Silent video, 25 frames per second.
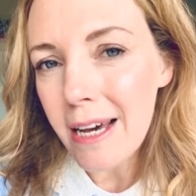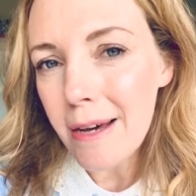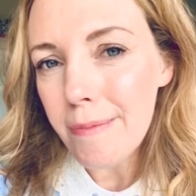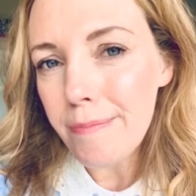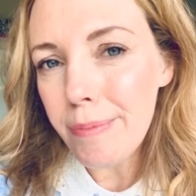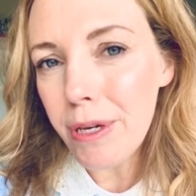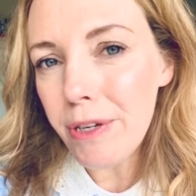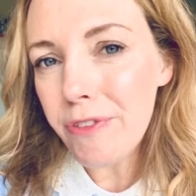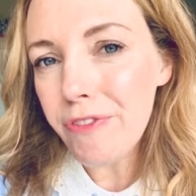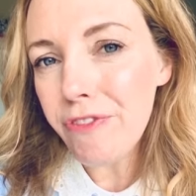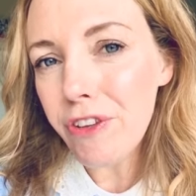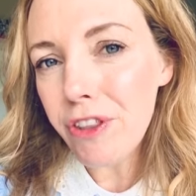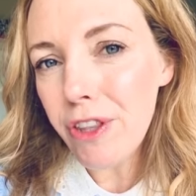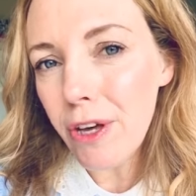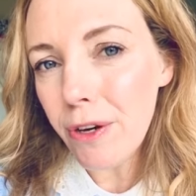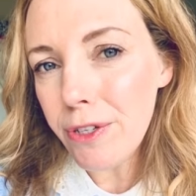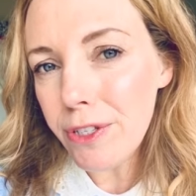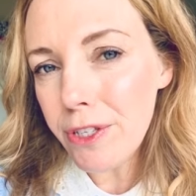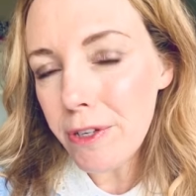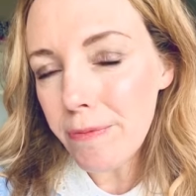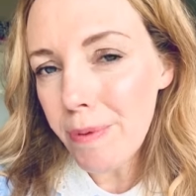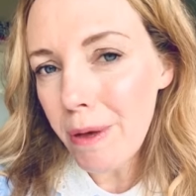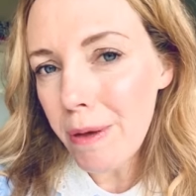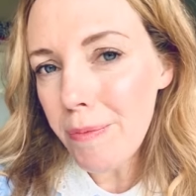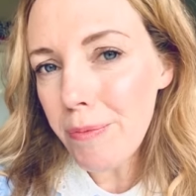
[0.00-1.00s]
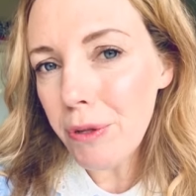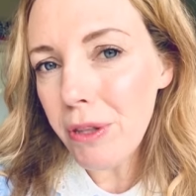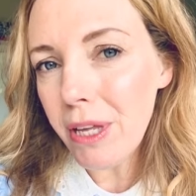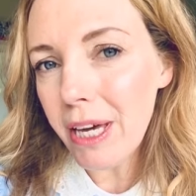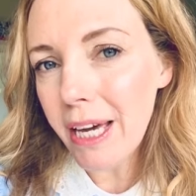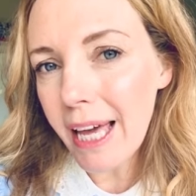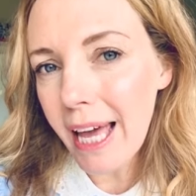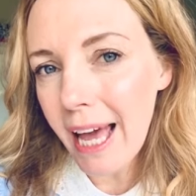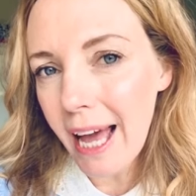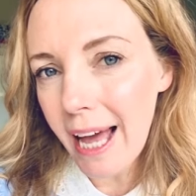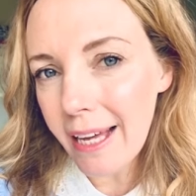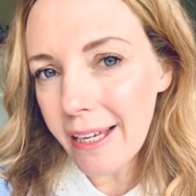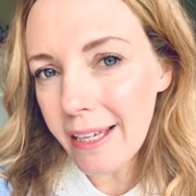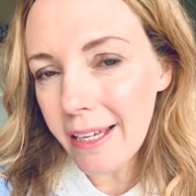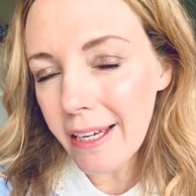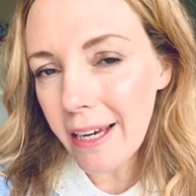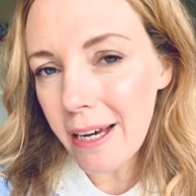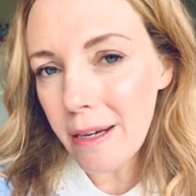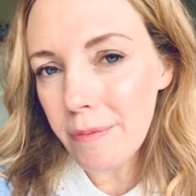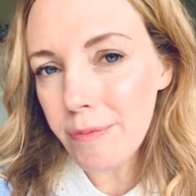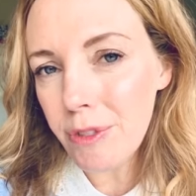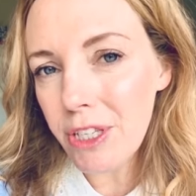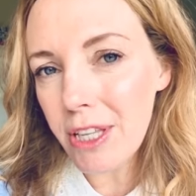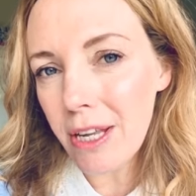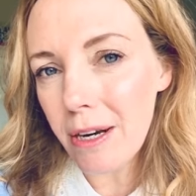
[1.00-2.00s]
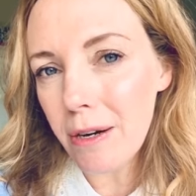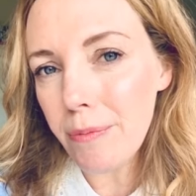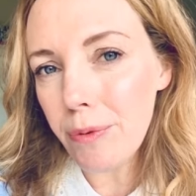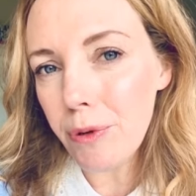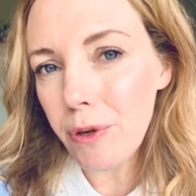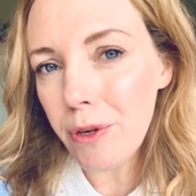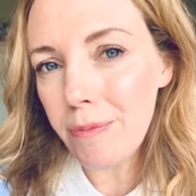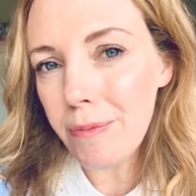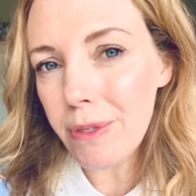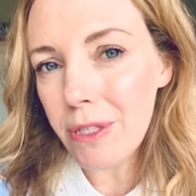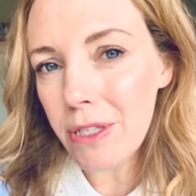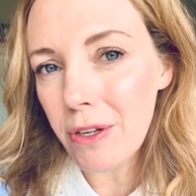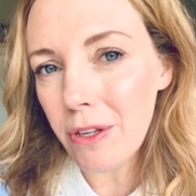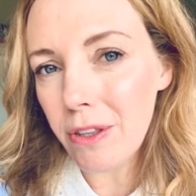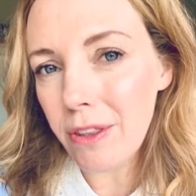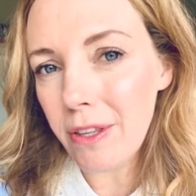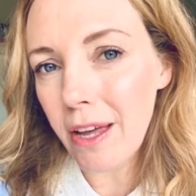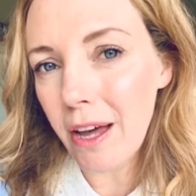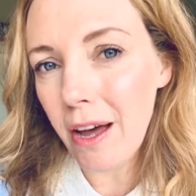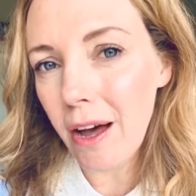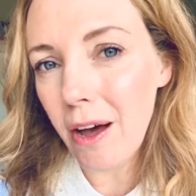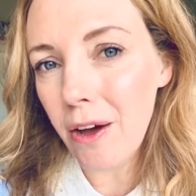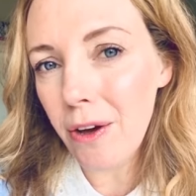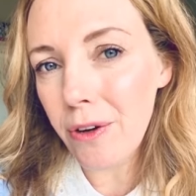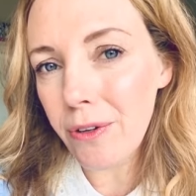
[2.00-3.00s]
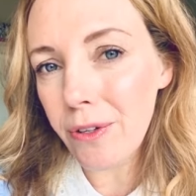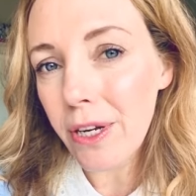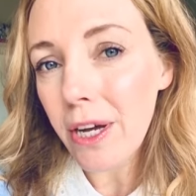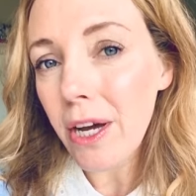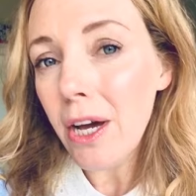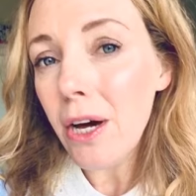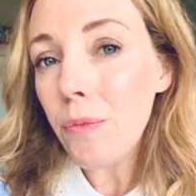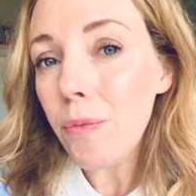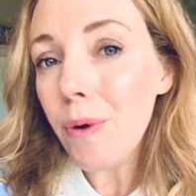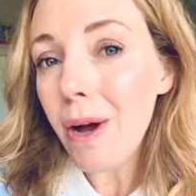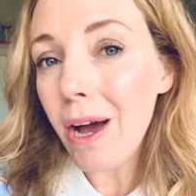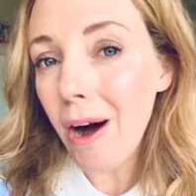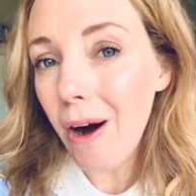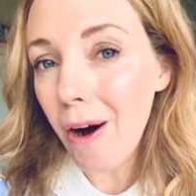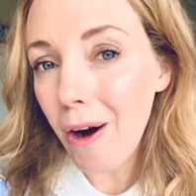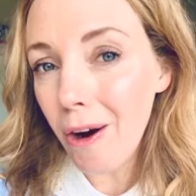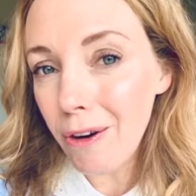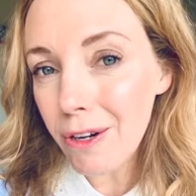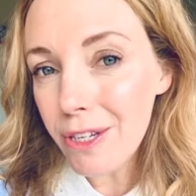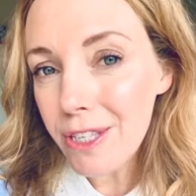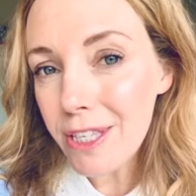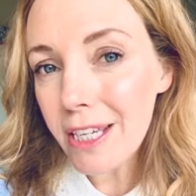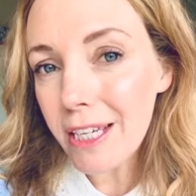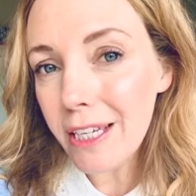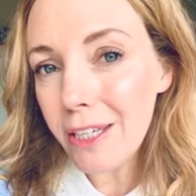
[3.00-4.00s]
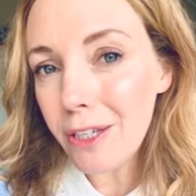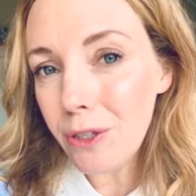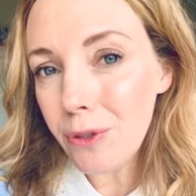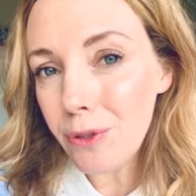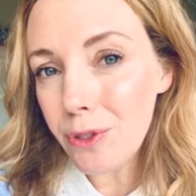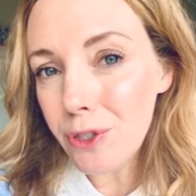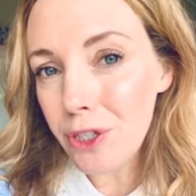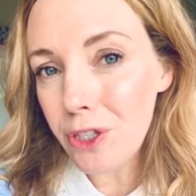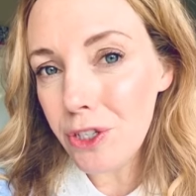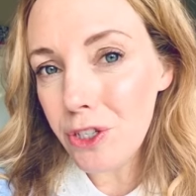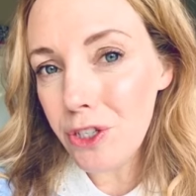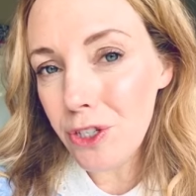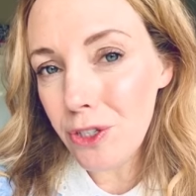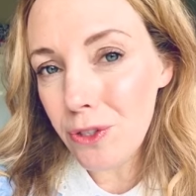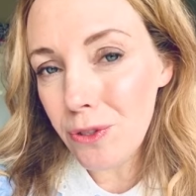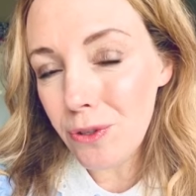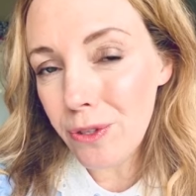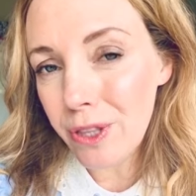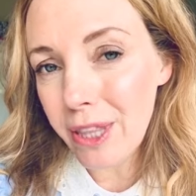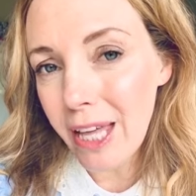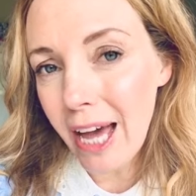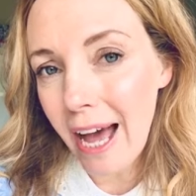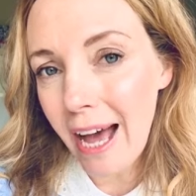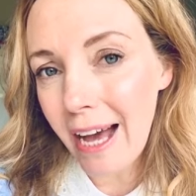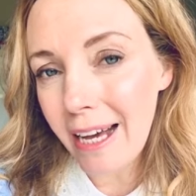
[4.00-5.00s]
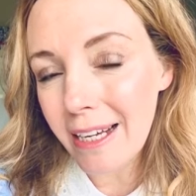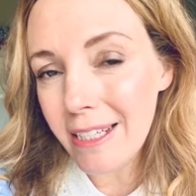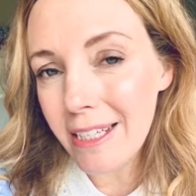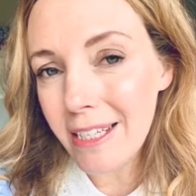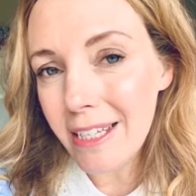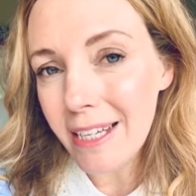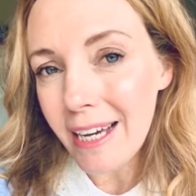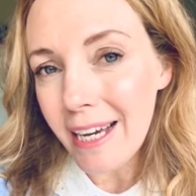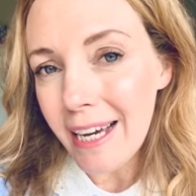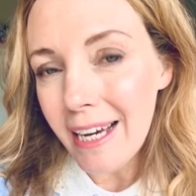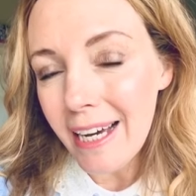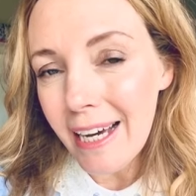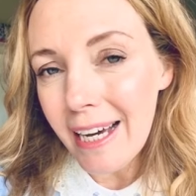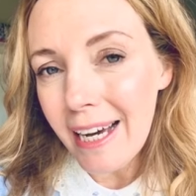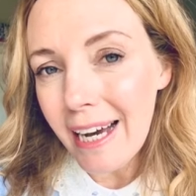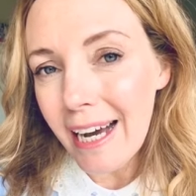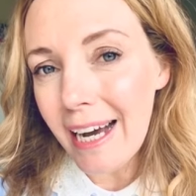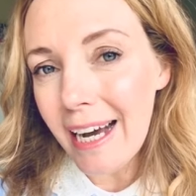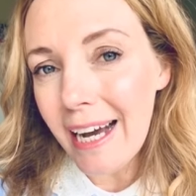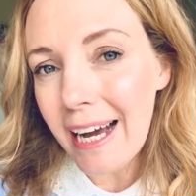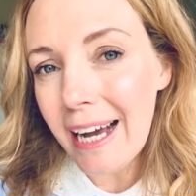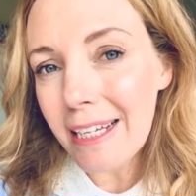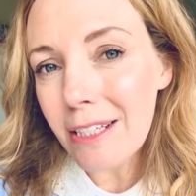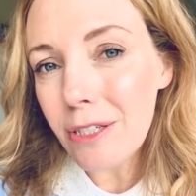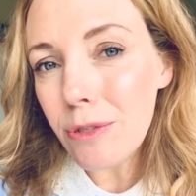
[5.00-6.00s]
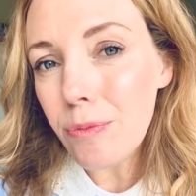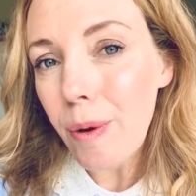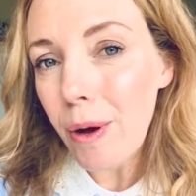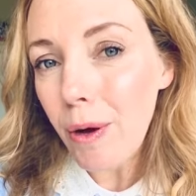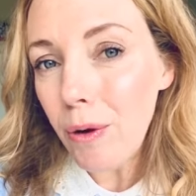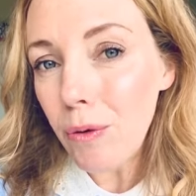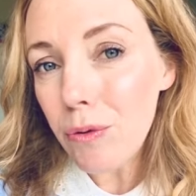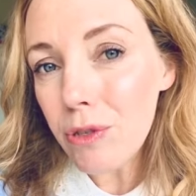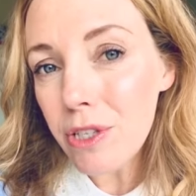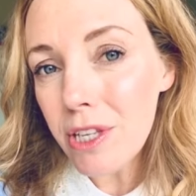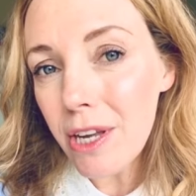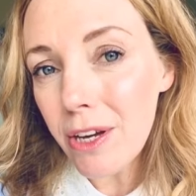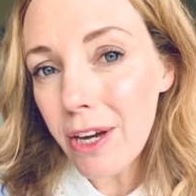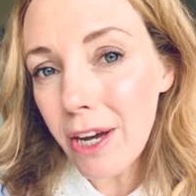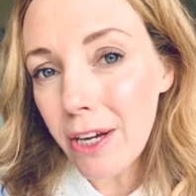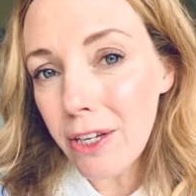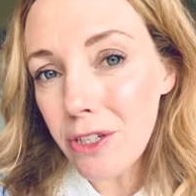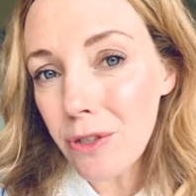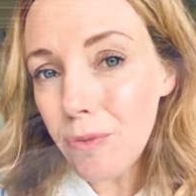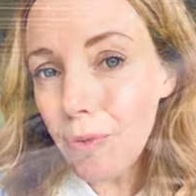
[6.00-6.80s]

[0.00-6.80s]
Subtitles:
But for those of people that can come to their appointments on their own, we're asking you to do that. And we're also going to